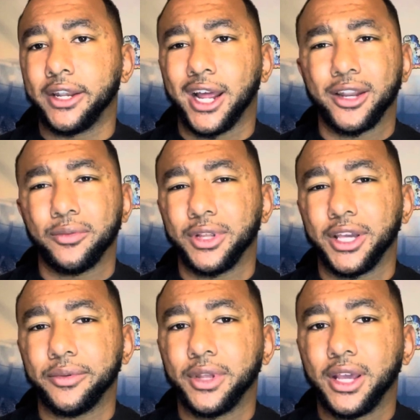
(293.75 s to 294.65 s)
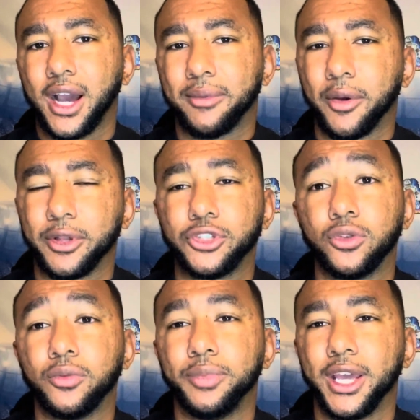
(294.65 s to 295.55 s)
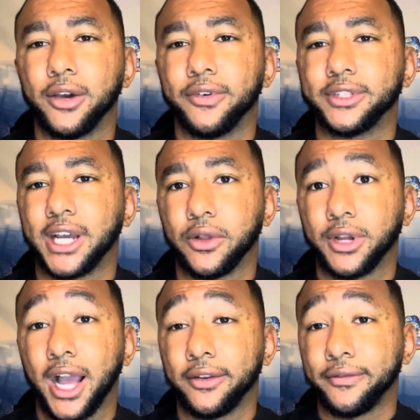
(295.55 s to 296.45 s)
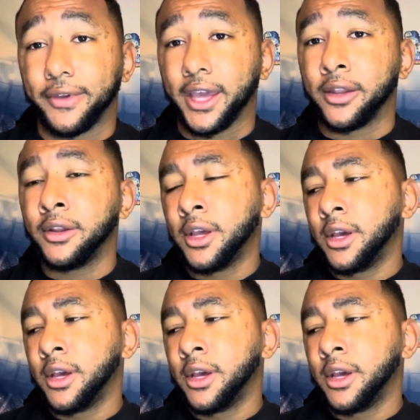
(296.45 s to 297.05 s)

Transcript: I'm not really too big of a Tyler Guyton fan,